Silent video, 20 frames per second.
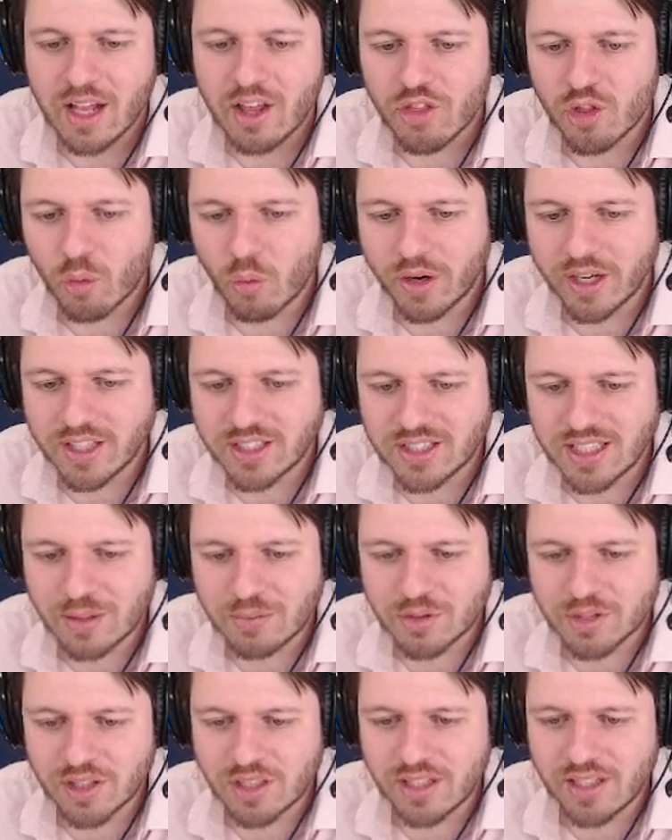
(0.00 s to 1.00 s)
The one
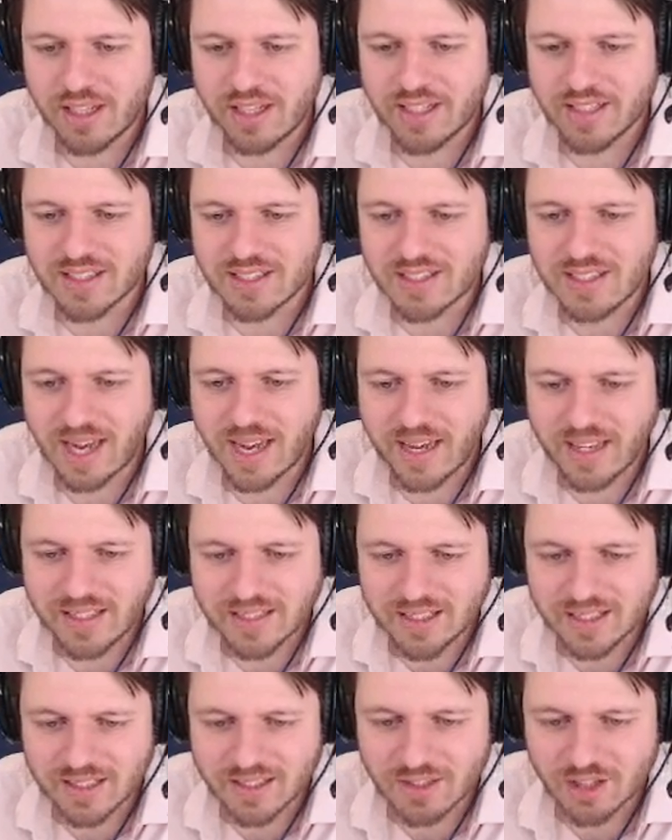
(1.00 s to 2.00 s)
exception is
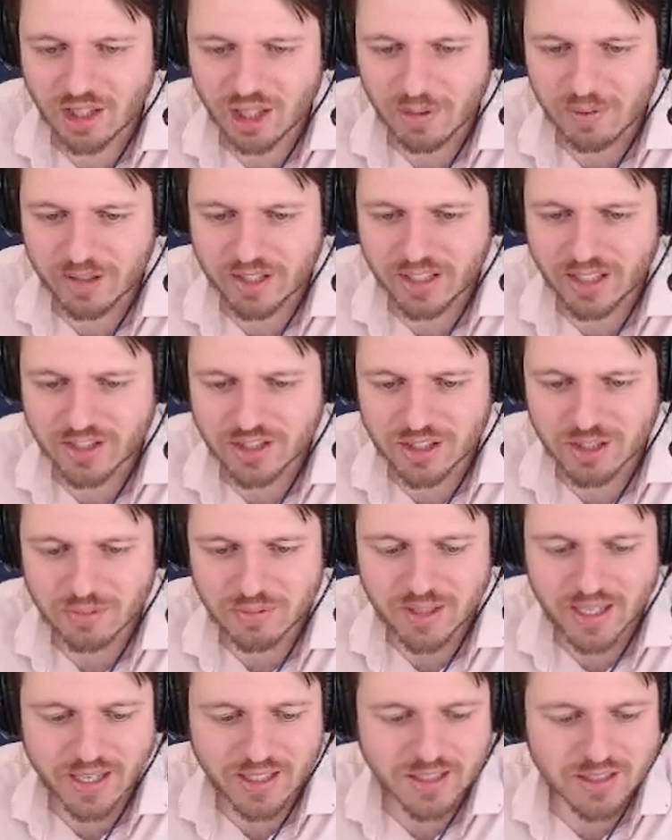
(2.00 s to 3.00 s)
dice. I didn't talk about custom
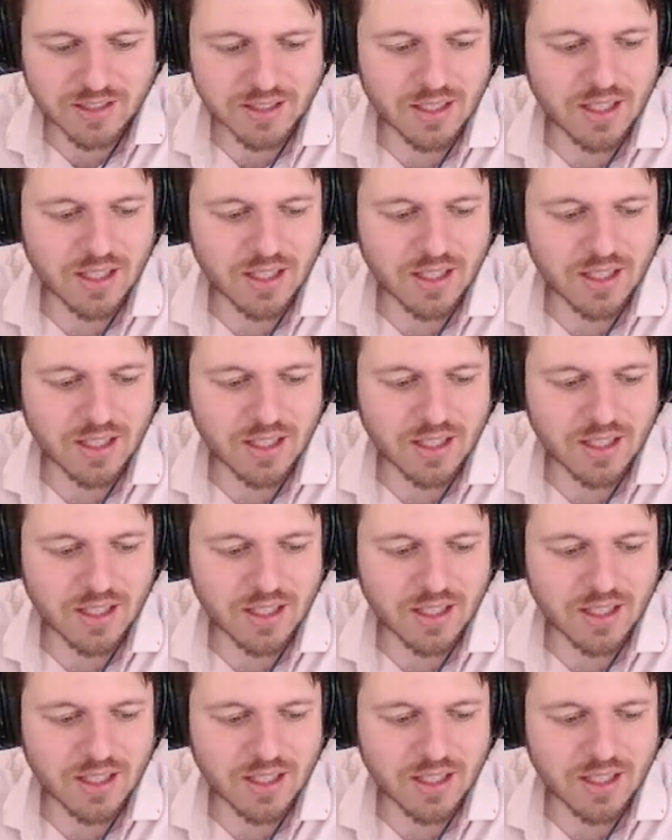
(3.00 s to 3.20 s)
dice.